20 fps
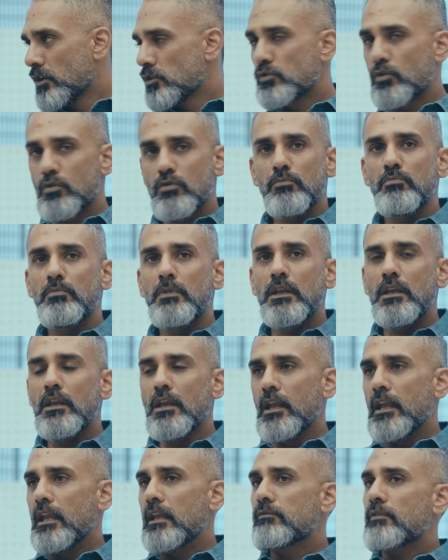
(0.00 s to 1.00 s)
So to me,
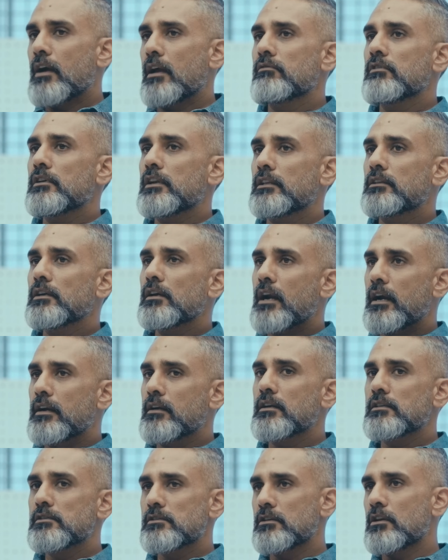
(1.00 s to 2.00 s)
if I were Ather, I'd
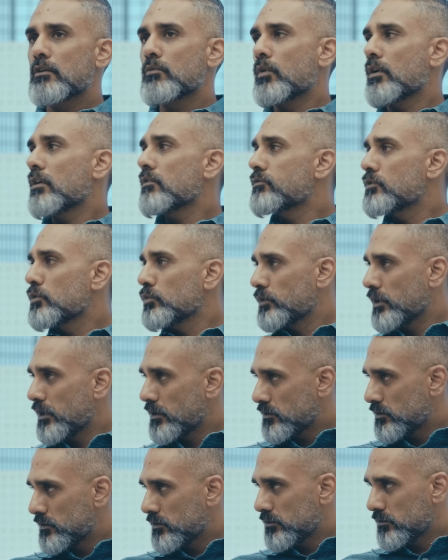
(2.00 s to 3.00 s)
consider one of two
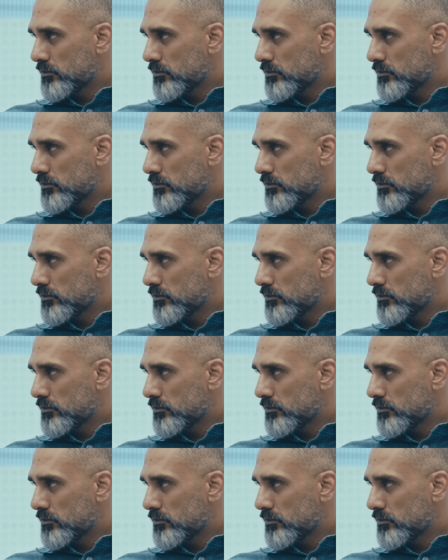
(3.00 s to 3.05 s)
things.